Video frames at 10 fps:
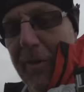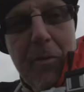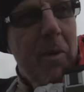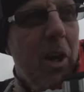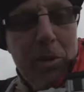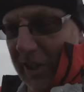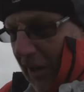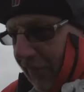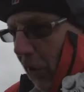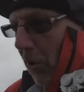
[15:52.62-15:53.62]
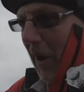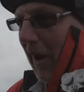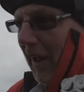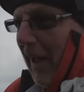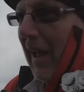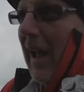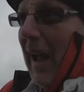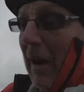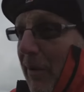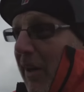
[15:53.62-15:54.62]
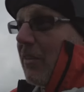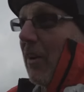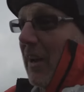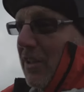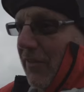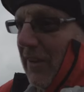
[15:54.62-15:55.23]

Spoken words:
me from a contact form, and we can arrange a